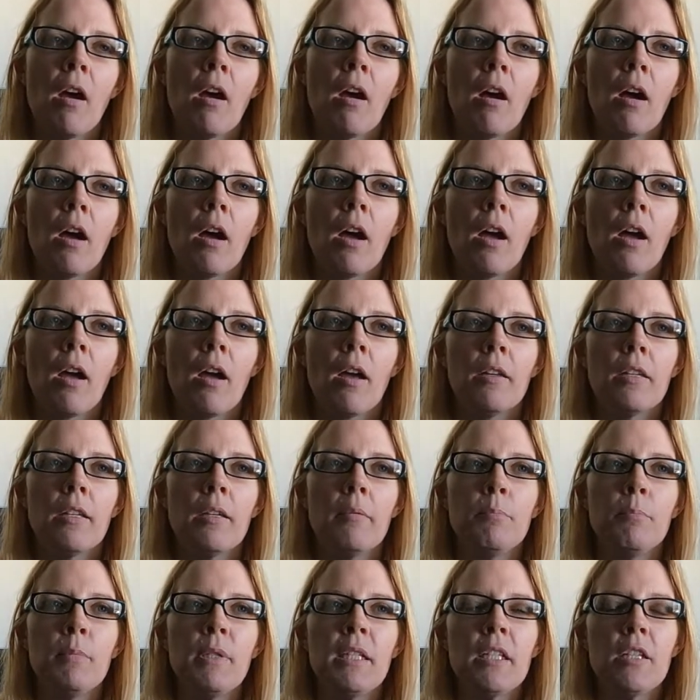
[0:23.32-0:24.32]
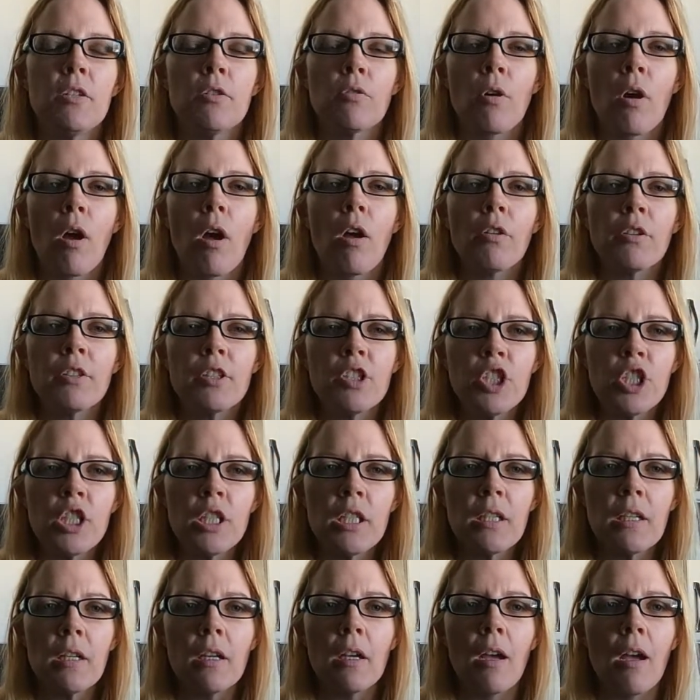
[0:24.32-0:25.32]
on
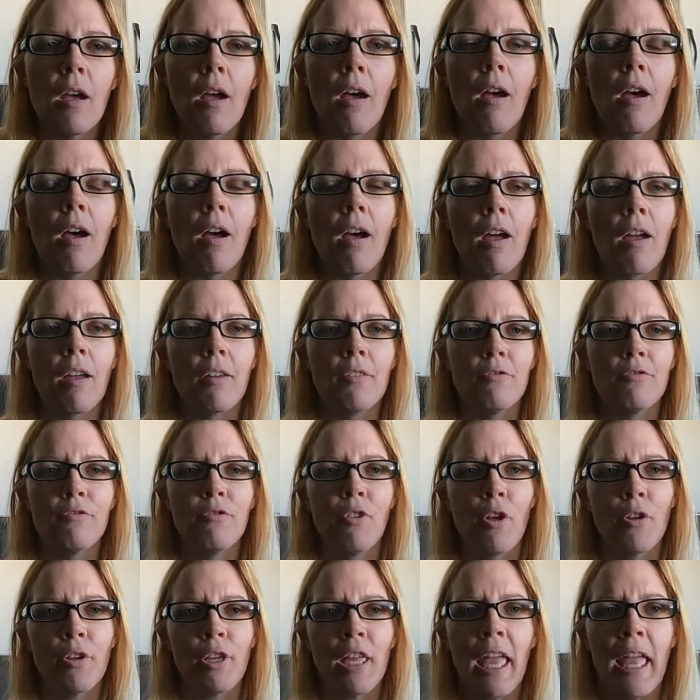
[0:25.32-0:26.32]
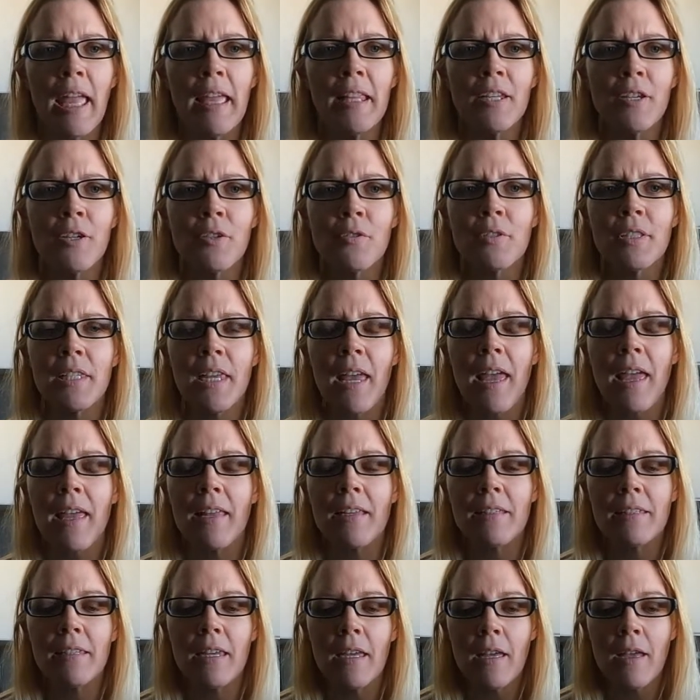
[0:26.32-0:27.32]
meteorology, on volcanoes,
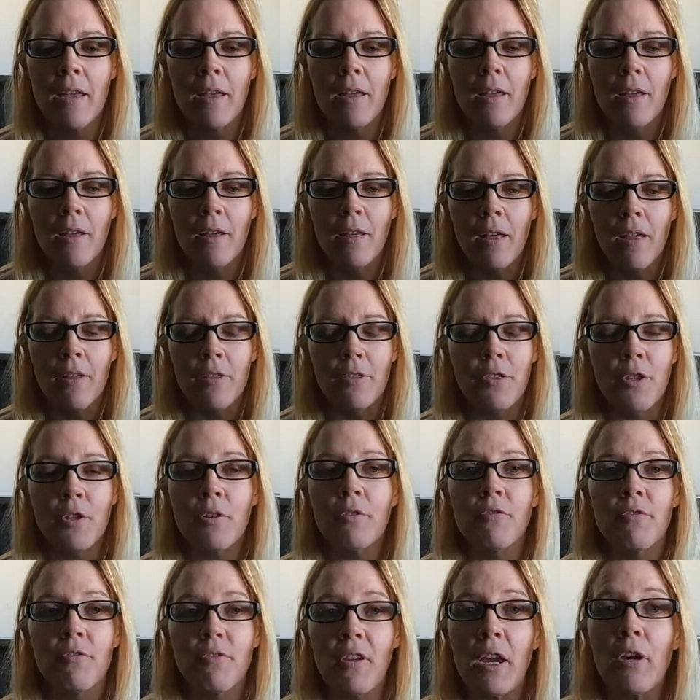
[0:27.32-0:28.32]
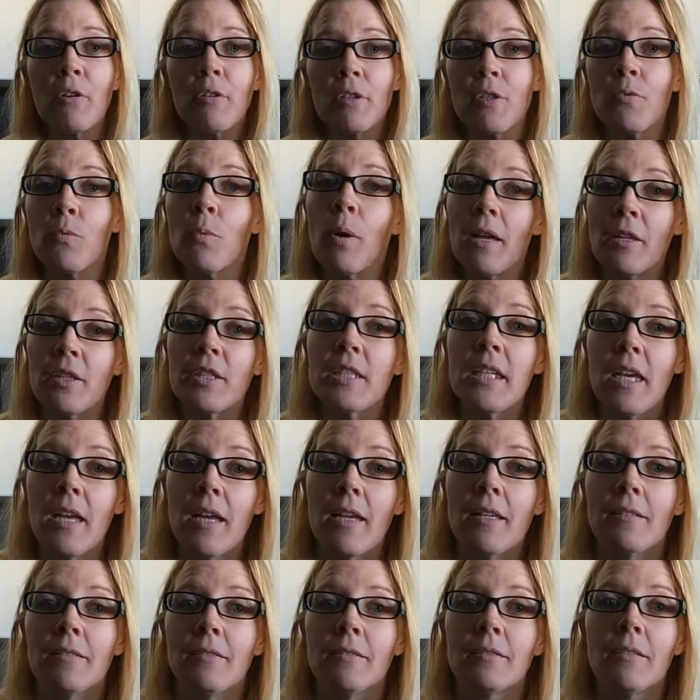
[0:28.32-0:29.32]
and they're very well
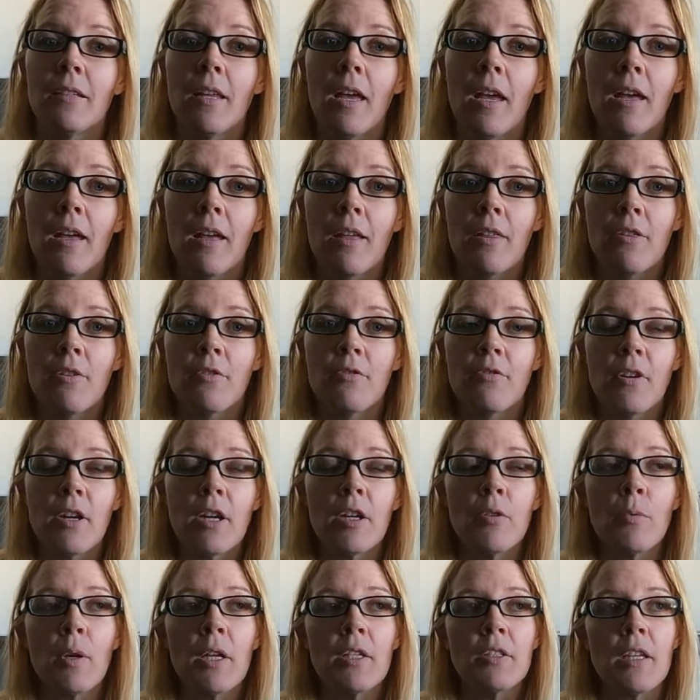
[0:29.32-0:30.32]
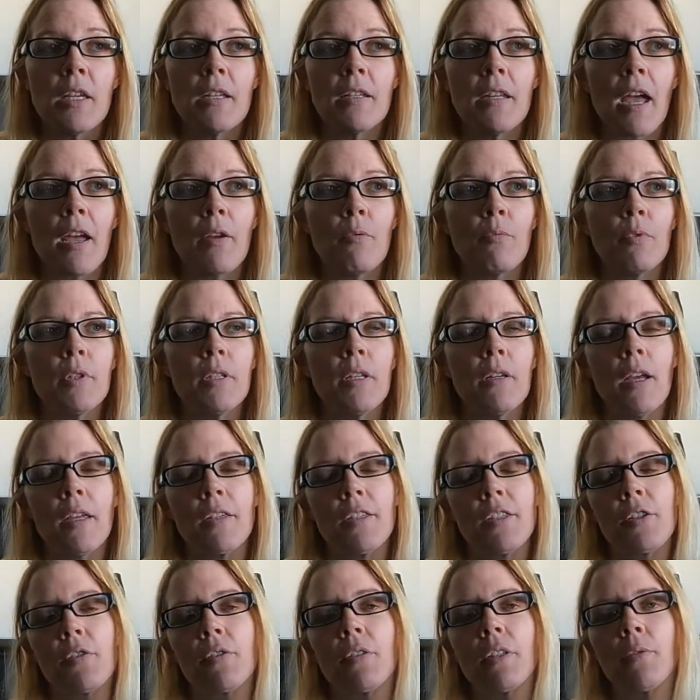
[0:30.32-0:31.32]
done. Uh, they're very well done. I wouldn't, I
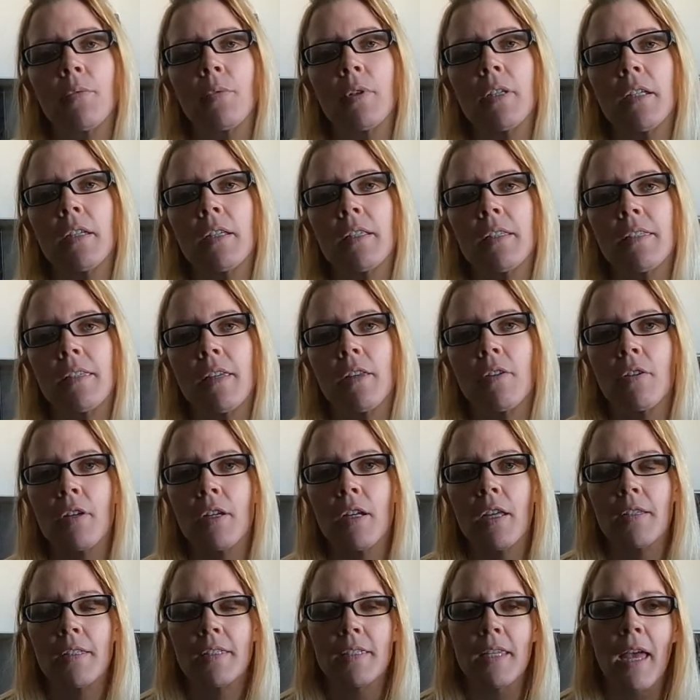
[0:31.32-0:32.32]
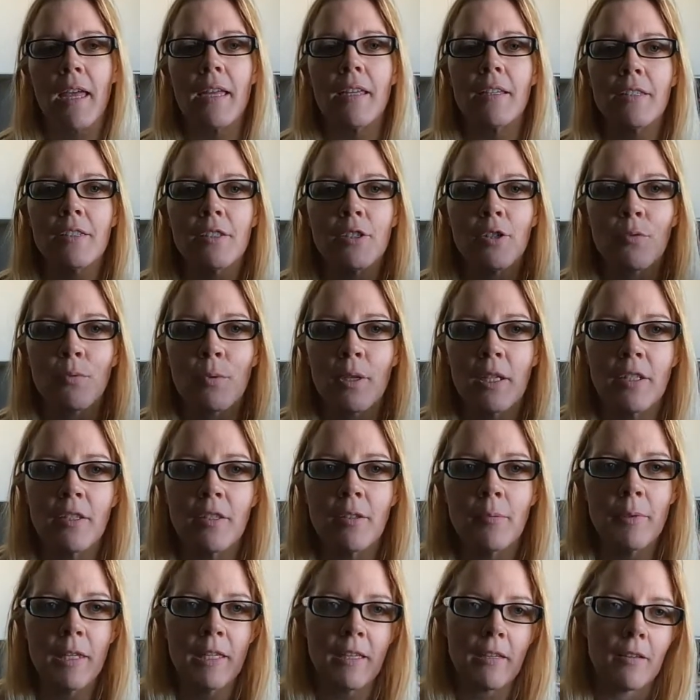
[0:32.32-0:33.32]
certainly wouldn't consider it a science
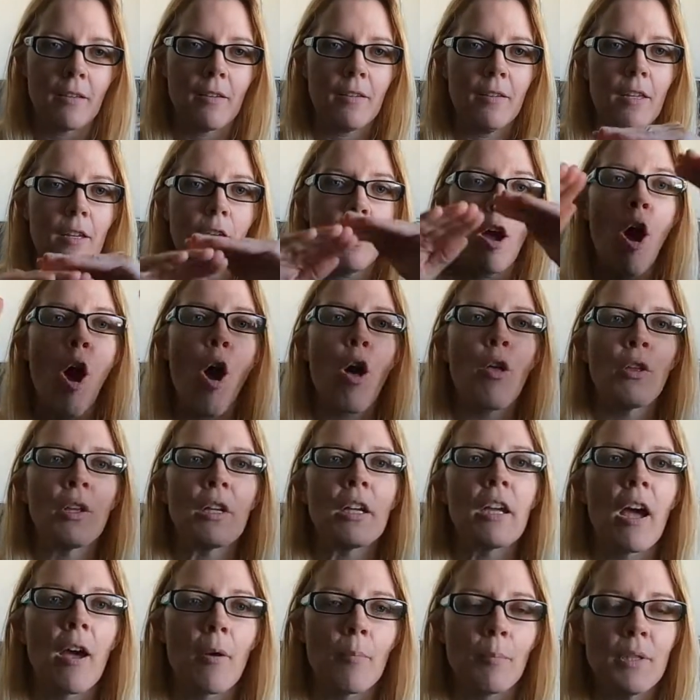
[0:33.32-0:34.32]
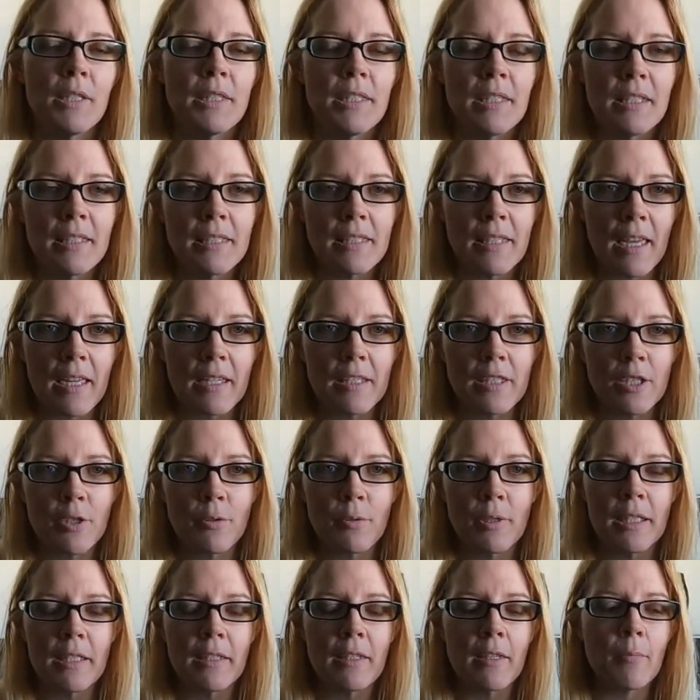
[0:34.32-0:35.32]
curriculum, like an all-encompassing science
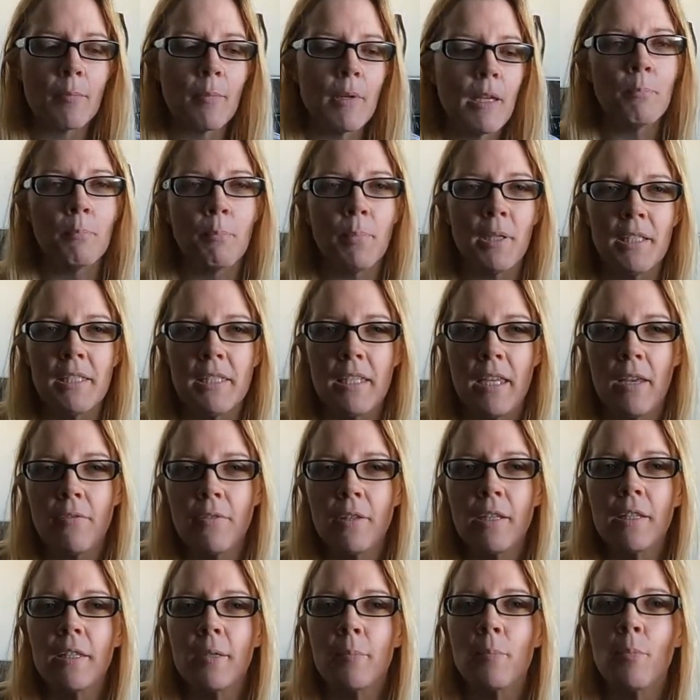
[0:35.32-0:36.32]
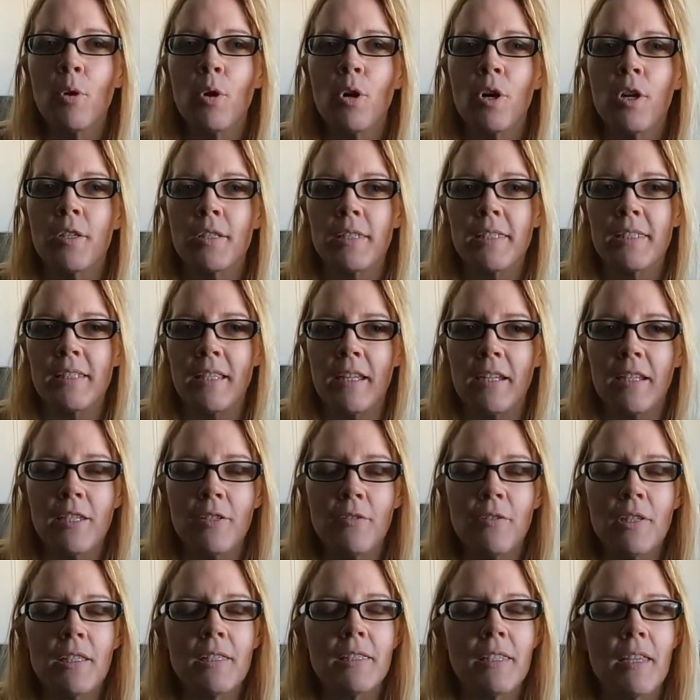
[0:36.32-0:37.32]
curriculum, but definitely more study
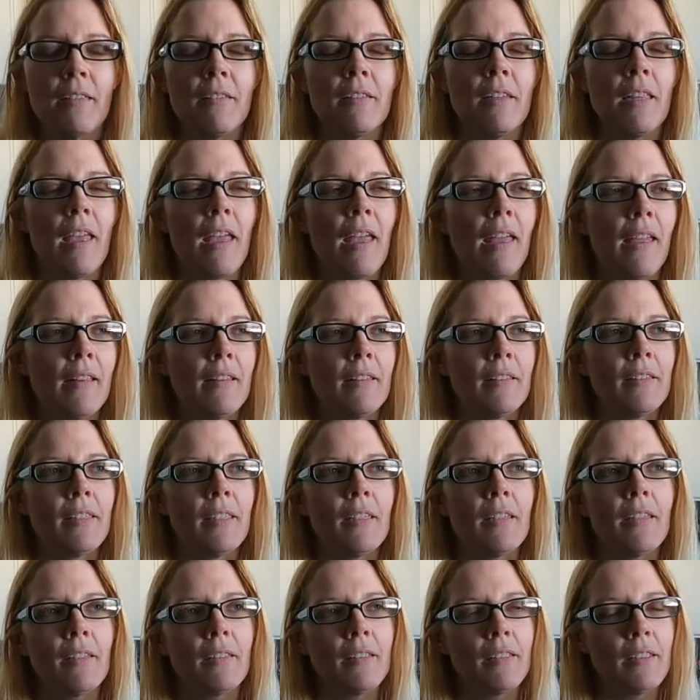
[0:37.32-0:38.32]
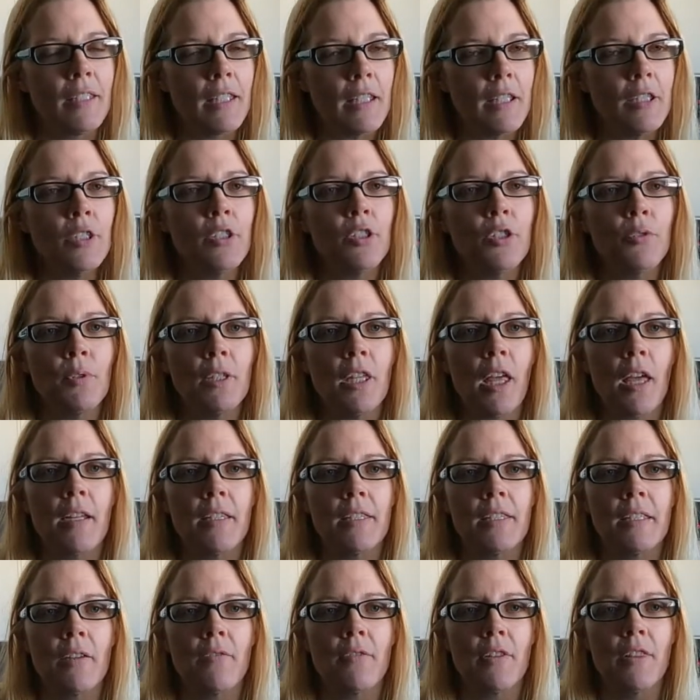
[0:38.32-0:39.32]
units and and teaches you a lot
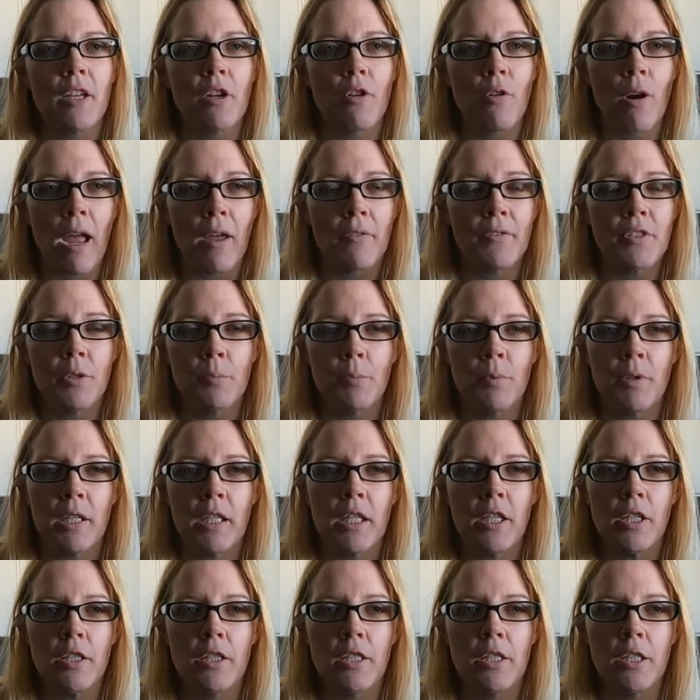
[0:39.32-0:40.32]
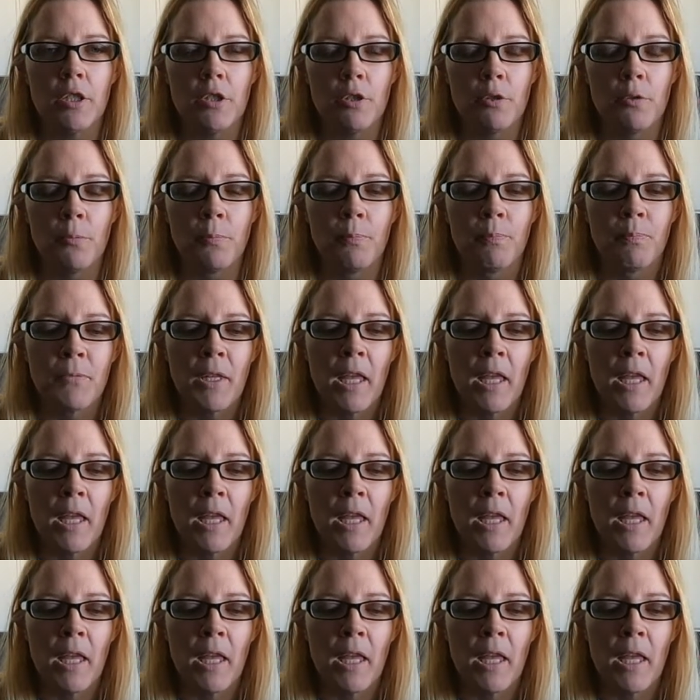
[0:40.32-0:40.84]
of stuff. And the crafts are pretty good too.